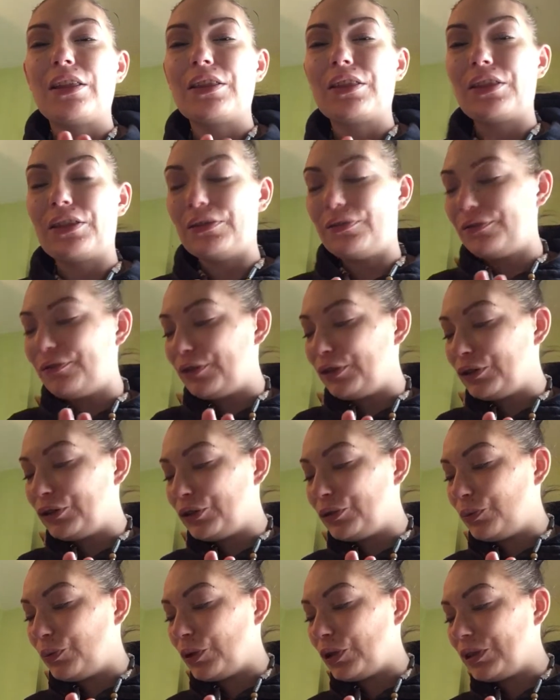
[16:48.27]
The
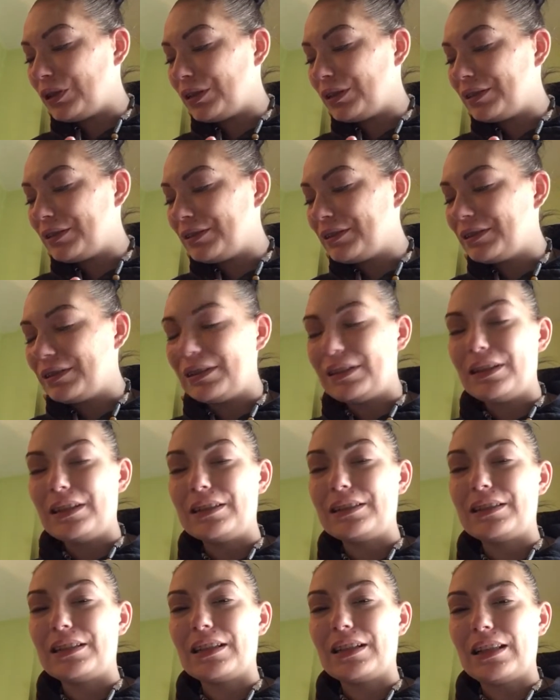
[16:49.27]
first one
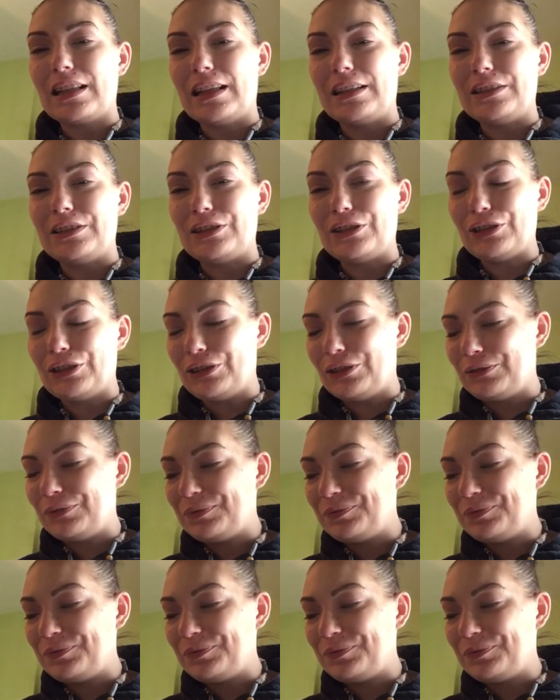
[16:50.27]
is the cleanser.